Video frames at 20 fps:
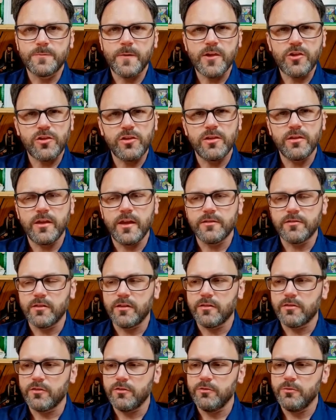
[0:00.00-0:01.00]
especially as
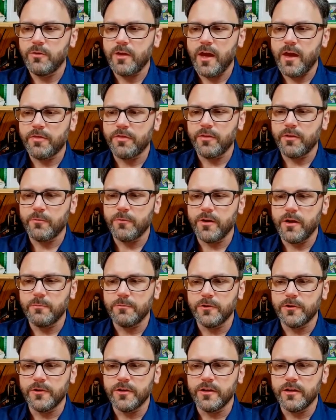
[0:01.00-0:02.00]
a new Catholic, when
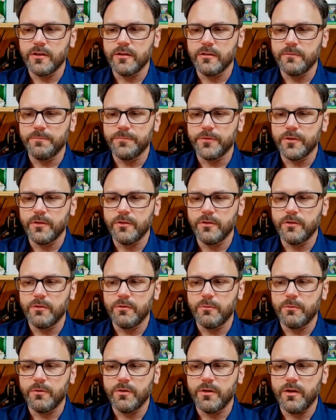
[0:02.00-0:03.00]
I'm learning
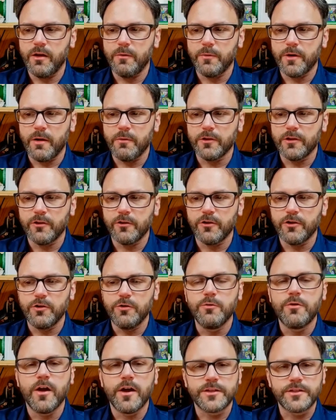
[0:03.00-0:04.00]
when I would
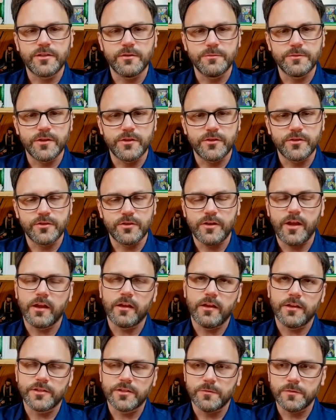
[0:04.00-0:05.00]
learn new customs of the church,
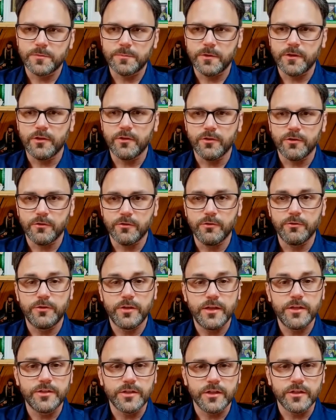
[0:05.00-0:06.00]
not customs, but learn new
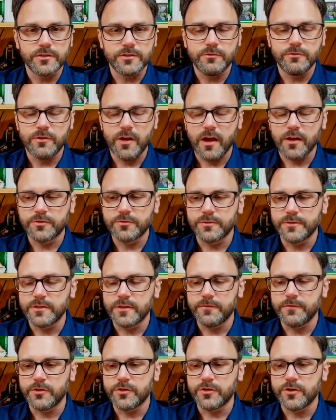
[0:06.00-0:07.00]
teachings, new
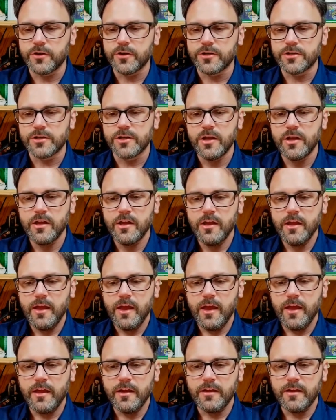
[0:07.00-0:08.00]
doctrines of the church
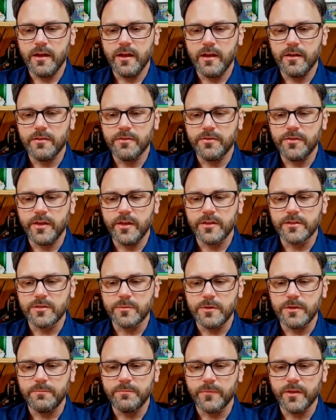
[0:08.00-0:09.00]
and
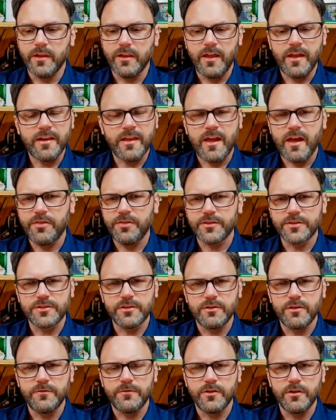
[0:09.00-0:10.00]
things. I mean, a lot of
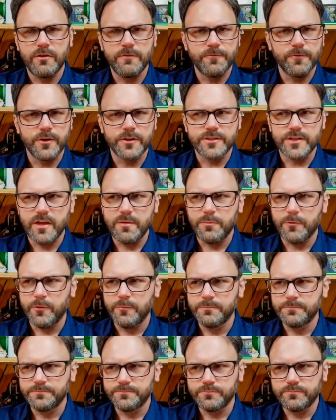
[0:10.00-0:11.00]
Catholics don't even know, for
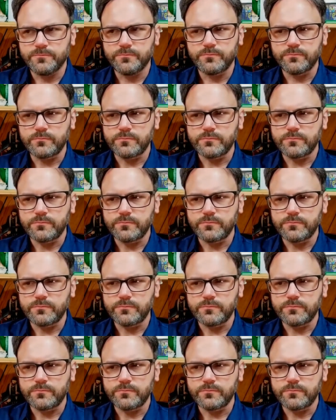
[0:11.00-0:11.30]
example,